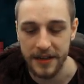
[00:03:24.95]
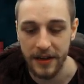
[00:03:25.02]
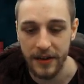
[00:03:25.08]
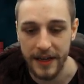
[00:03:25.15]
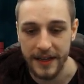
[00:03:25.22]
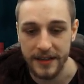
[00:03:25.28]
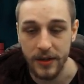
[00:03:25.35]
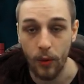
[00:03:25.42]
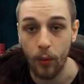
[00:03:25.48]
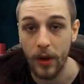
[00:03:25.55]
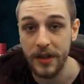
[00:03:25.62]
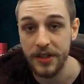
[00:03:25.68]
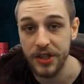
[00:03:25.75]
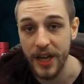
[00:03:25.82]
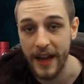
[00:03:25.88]
There is
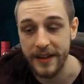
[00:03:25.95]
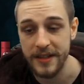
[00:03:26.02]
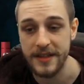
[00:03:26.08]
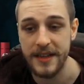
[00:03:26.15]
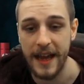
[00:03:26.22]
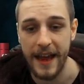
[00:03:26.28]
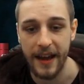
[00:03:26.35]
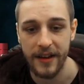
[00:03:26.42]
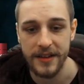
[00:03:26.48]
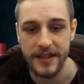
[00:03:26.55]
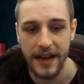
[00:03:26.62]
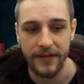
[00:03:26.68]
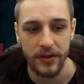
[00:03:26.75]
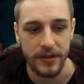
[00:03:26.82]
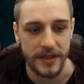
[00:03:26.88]
one chest and
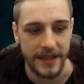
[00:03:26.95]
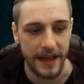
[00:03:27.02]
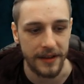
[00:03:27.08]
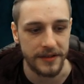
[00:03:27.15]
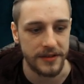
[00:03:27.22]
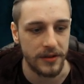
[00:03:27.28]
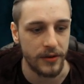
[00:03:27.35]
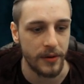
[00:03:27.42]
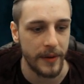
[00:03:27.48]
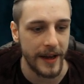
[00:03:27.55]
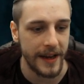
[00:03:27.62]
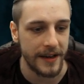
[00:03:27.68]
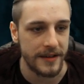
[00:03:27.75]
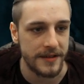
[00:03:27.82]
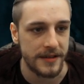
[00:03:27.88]
several skeletal
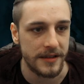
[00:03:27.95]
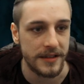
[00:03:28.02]
remains.